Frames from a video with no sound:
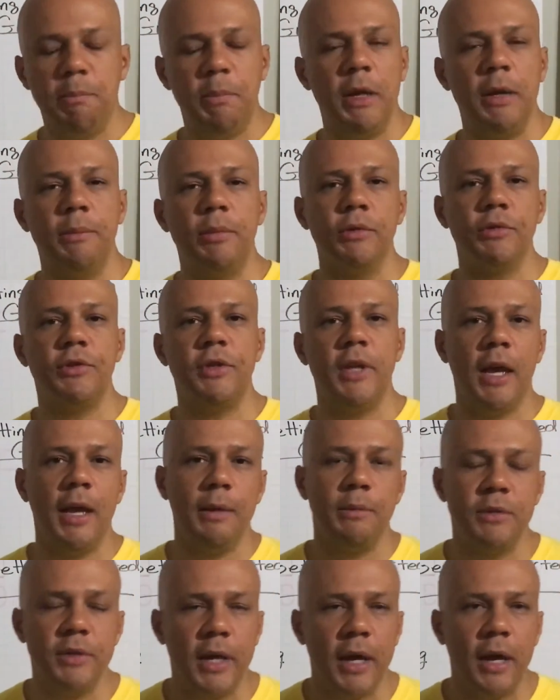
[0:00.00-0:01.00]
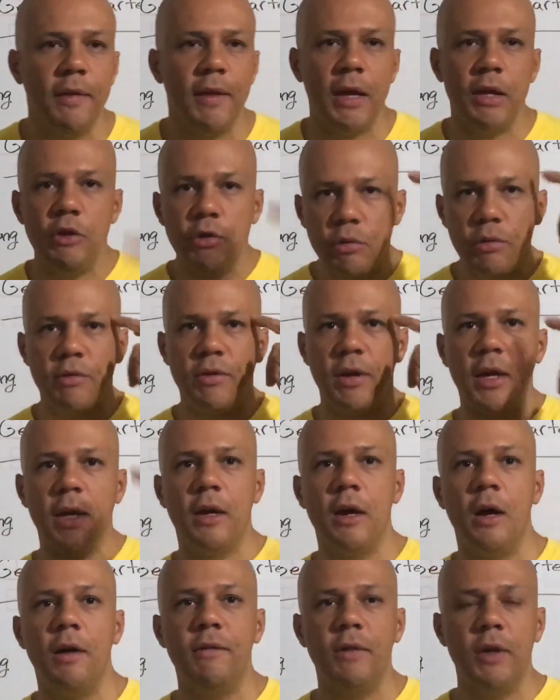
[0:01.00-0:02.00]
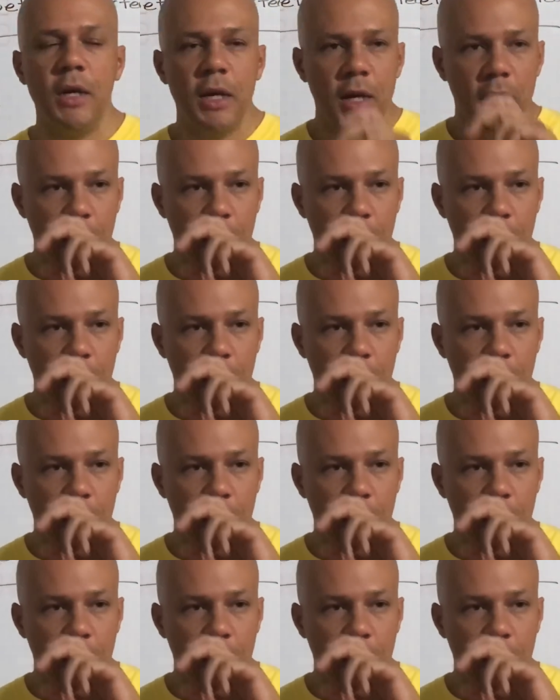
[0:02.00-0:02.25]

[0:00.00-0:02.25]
people's names down that you think of